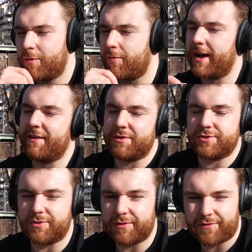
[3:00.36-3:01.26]
What I've been
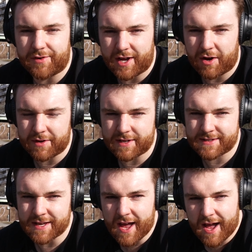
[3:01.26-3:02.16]
doing for now
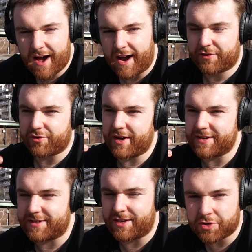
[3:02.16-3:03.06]
is I've
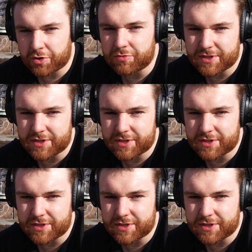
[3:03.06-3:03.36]
created a new